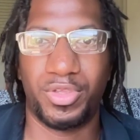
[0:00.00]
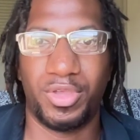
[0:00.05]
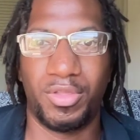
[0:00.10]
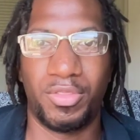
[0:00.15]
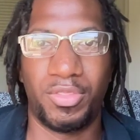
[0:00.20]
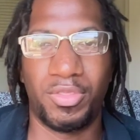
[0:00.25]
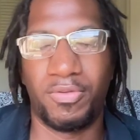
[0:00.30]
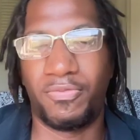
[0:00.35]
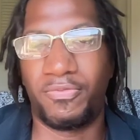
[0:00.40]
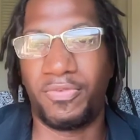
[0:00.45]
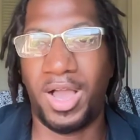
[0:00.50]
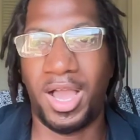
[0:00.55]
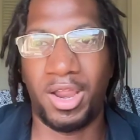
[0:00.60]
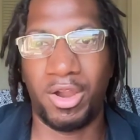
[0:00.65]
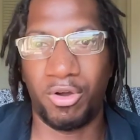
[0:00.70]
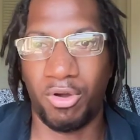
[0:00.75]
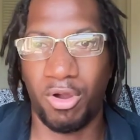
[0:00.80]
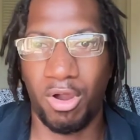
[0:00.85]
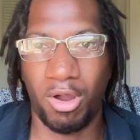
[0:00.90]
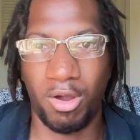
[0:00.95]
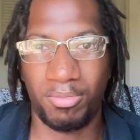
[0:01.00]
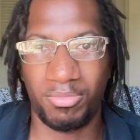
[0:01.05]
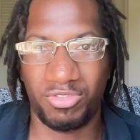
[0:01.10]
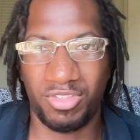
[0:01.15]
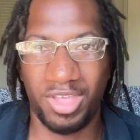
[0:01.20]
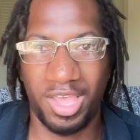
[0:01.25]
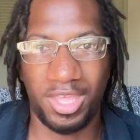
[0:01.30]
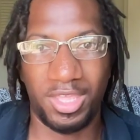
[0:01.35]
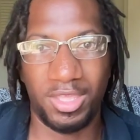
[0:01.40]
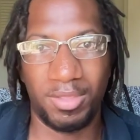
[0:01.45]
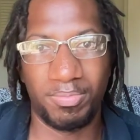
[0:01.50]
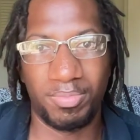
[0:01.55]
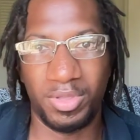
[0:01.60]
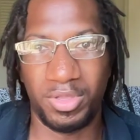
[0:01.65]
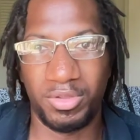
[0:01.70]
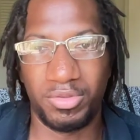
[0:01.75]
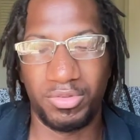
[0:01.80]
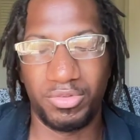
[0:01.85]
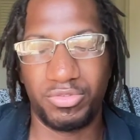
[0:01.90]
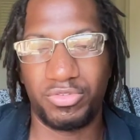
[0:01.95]
the firearms that he
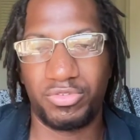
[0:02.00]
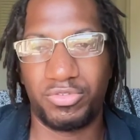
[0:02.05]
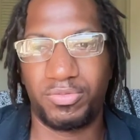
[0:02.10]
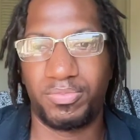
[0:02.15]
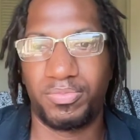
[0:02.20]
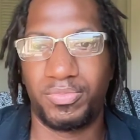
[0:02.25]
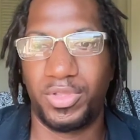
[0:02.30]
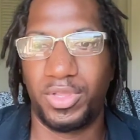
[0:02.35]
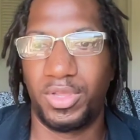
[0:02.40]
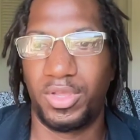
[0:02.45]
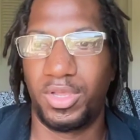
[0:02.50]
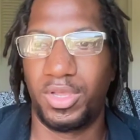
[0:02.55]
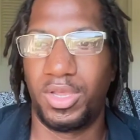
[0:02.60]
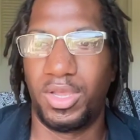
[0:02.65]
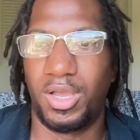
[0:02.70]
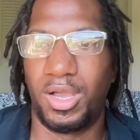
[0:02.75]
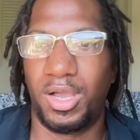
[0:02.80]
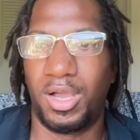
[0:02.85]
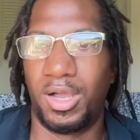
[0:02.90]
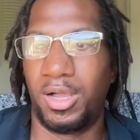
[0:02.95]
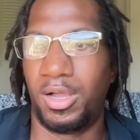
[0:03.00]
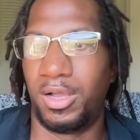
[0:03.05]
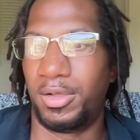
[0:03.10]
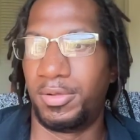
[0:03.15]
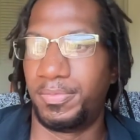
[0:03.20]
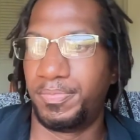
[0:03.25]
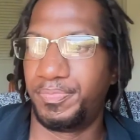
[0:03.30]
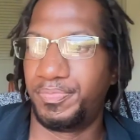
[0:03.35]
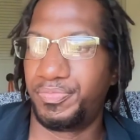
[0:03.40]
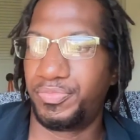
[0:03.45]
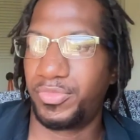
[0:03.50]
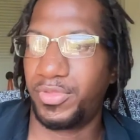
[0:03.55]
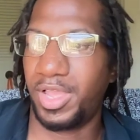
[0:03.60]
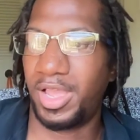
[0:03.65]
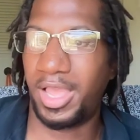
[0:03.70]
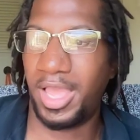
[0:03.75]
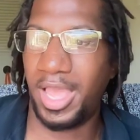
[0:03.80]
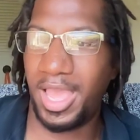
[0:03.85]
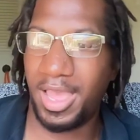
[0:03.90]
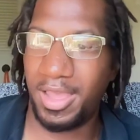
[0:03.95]
builds. I
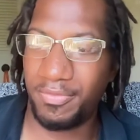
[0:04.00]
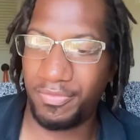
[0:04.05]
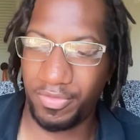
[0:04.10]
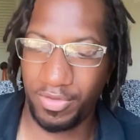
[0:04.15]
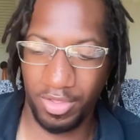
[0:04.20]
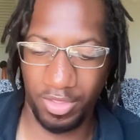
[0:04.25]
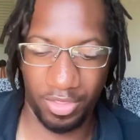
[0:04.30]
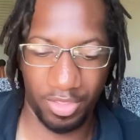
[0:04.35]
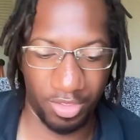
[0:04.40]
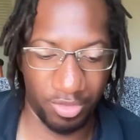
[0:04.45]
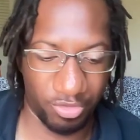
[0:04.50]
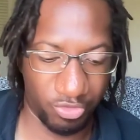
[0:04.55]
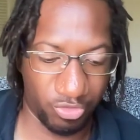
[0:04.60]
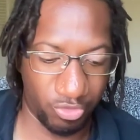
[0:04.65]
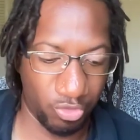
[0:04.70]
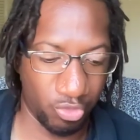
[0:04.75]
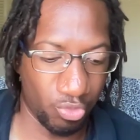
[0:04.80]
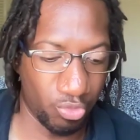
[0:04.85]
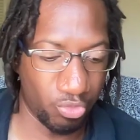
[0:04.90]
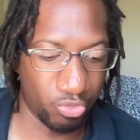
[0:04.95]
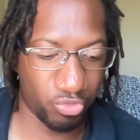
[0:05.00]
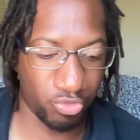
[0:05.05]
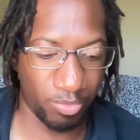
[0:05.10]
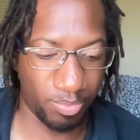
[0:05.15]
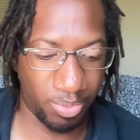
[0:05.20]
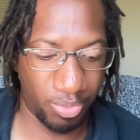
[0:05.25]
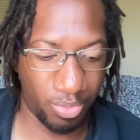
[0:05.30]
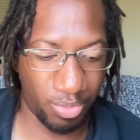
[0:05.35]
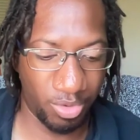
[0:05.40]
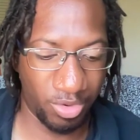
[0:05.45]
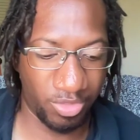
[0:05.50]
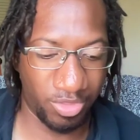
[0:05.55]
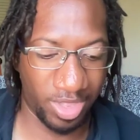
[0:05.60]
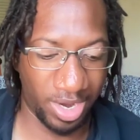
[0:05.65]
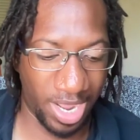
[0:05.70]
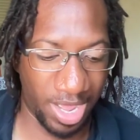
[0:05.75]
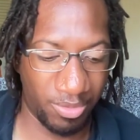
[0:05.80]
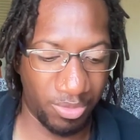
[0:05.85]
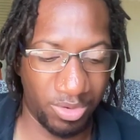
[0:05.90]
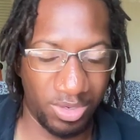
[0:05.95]
have this news report
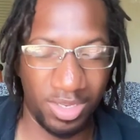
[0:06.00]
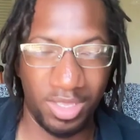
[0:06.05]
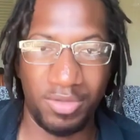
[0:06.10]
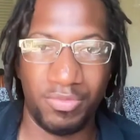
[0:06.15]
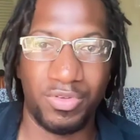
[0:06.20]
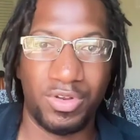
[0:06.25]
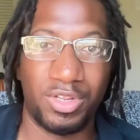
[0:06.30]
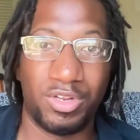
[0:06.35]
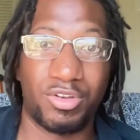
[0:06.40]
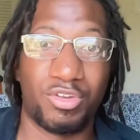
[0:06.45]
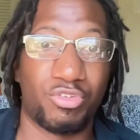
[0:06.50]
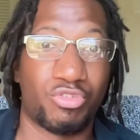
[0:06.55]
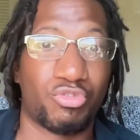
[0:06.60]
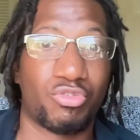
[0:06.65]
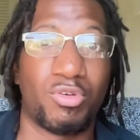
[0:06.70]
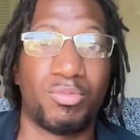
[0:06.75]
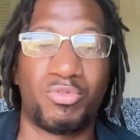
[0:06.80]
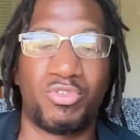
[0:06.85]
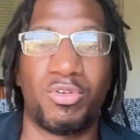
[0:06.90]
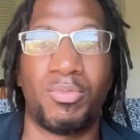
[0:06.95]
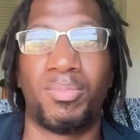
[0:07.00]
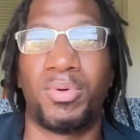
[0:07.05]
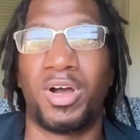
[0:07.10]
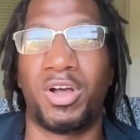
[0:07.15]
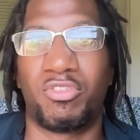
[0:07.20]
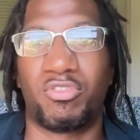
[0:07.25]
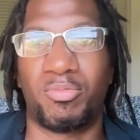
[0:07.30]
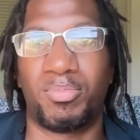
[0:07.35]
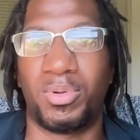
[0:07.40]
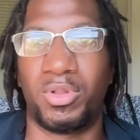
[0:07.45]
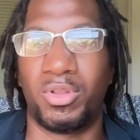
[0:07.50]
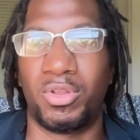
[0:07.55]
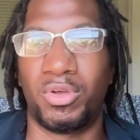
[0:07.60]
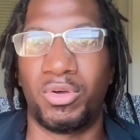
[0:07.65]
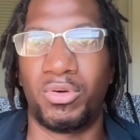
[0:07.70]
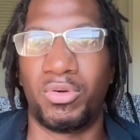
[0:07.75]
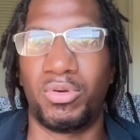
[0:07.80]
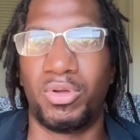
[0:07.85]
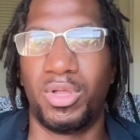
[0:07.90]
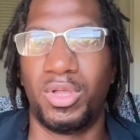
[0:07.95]
that I will leave in the description box
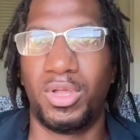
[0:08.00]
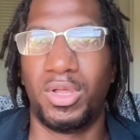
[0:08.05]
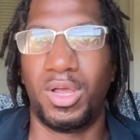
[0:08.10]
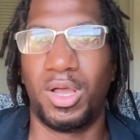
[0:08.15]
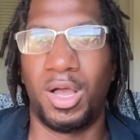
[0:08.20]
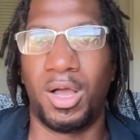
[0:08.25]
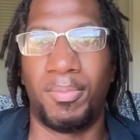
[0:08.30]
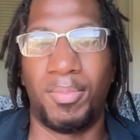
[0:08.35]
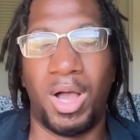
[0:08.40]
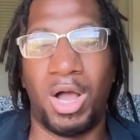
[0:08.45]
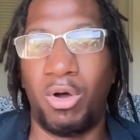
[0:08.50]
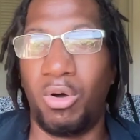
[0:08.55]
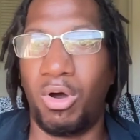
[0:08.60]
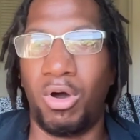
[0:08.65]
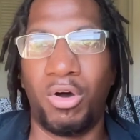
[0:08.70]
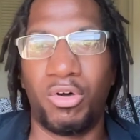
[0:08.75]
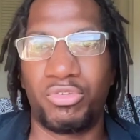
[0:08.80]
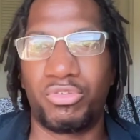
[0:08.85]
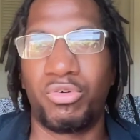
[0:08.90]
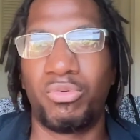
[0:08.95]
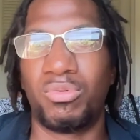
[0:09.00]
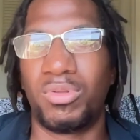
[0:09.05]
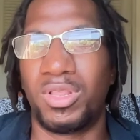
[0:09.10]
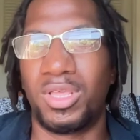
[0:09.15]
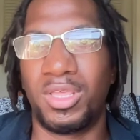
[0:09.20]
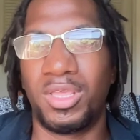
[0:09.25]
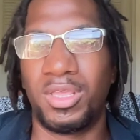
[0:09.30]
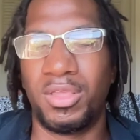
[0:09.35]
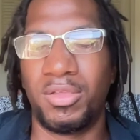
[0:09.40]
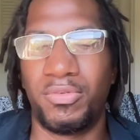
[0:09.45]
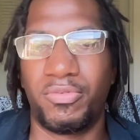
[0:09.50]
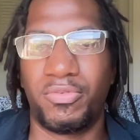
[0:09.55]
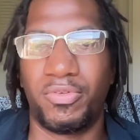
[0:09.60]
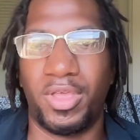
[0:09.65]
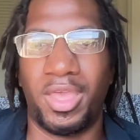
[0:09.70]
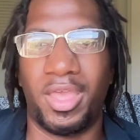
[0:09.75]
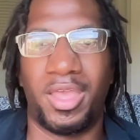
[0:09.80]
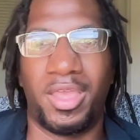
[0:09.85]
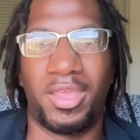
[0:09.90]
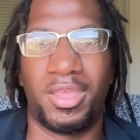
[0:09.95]
below. I'll also leave
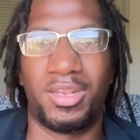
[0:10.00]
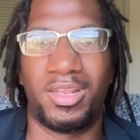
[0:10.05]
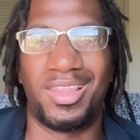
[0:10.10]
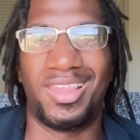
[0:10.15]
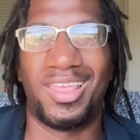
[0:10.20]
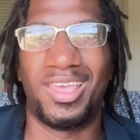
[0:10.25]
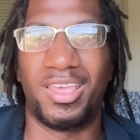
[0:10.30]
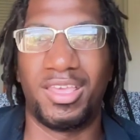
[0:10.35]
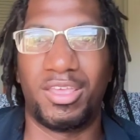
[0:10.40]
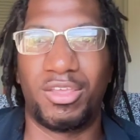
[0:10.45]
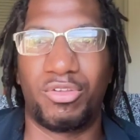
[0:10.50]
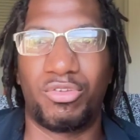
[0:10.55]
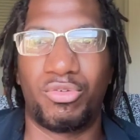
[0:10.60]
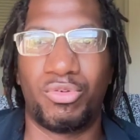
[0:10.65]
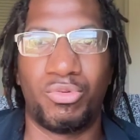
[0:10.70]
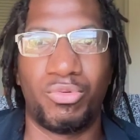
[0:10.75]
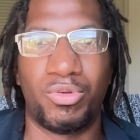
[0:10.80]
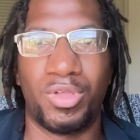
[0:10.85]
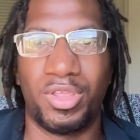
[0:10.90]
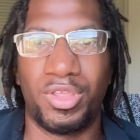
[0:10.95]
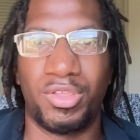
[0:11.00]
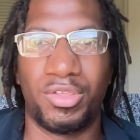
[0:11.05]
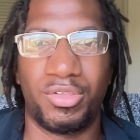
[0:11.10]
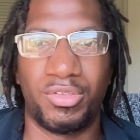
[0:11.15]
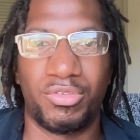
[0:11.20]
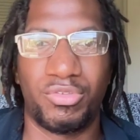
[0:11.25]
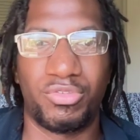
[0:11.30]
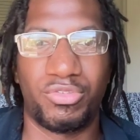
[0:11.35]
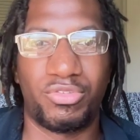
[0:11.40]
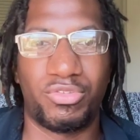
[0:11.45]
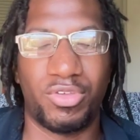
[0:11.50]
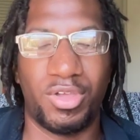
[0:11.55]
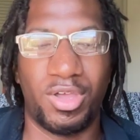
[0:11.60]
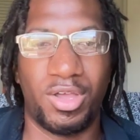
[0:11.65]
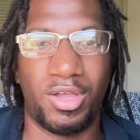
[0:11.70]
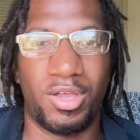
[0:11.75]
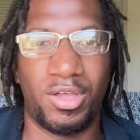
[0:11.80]
a link to his